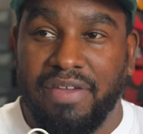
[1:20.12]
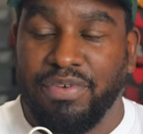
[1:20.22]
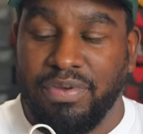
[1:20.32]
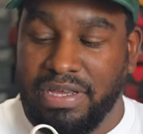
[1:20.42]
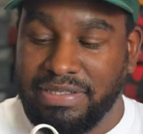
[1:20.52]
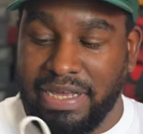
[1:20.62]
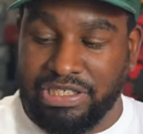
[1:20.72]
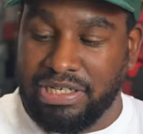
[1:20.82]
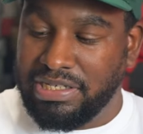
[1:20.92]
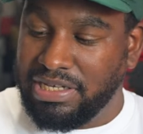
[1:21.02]
a few years now.
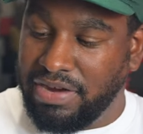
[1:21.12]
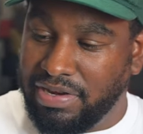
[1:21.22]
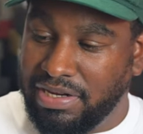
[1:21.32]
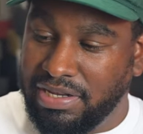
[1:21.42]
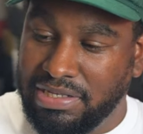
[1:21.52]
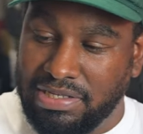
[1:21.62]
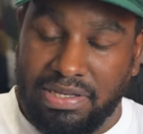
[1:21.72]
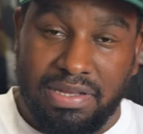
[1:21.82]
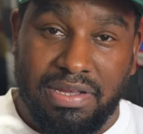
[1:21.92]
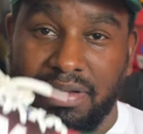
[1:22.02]
actually need to get rid of these.
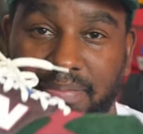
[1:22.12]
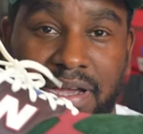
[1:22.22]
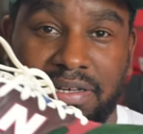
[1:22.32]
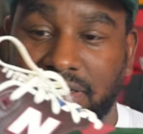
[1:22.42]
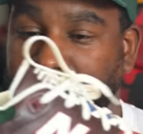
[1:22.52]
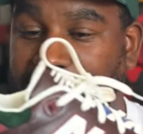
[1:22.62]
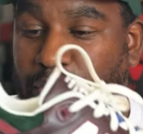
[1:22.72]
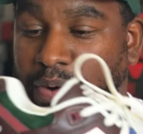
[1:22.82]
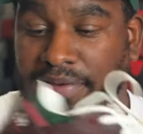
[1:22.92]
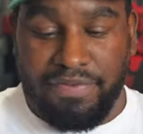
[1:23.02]
Might just give them
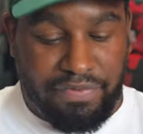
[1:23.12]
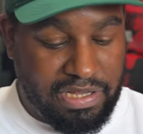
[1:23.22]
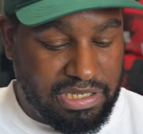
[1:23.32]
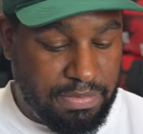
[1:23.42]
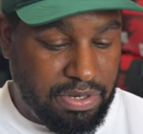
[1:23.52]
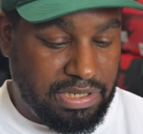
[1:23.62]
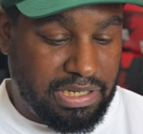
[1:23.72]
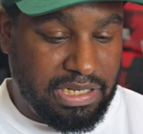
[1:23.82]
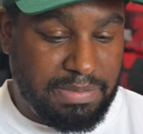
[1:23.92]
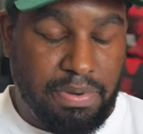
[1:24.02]
away for free, to be honest,
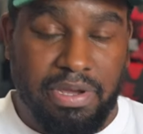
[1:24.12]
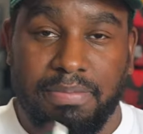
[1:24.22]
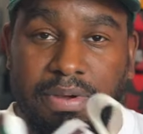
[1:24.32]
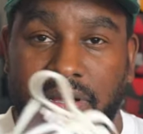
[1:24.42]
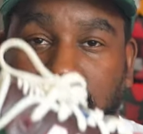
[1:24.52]
at this point, but